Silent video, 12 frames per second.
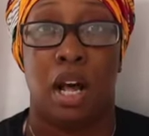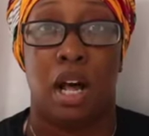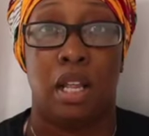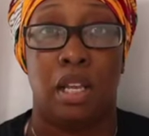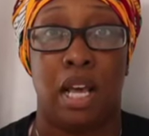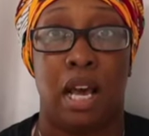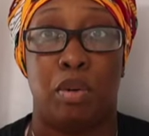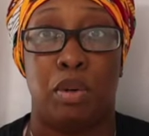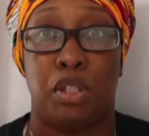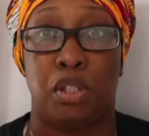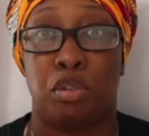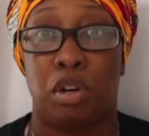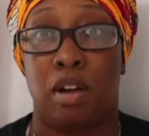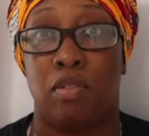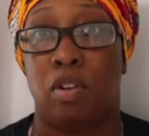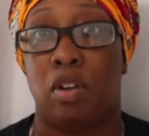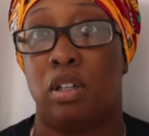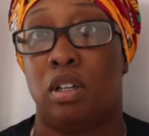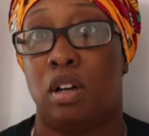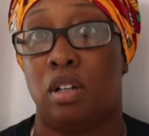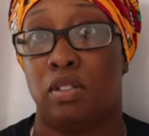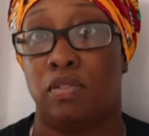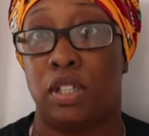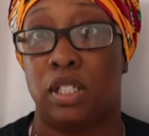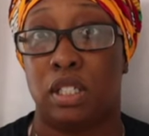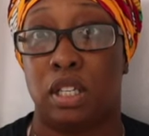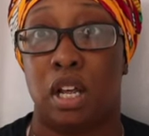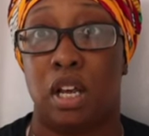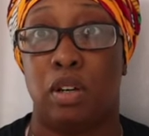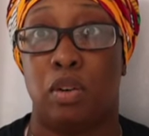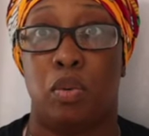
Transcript: allow it to travel along the fence line